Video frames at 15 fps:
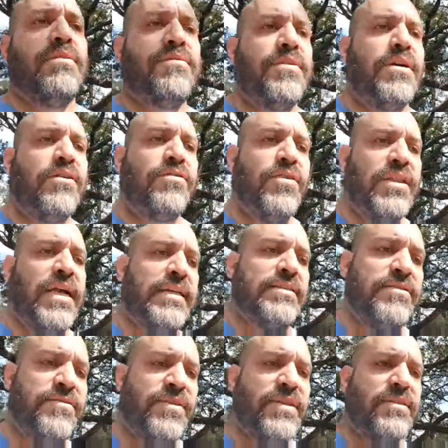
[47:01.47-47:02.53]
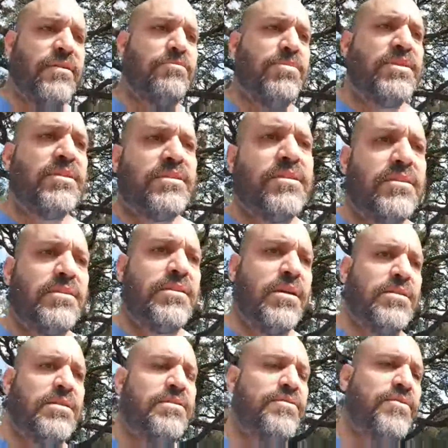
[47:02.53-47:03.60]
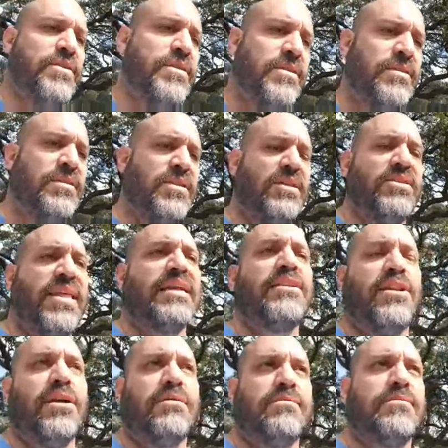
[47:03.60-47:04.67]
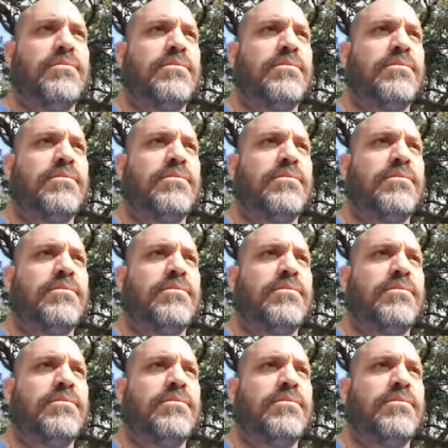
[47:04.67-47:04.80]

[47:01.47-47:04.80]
of our philosophies on businesses are different. Just that alone.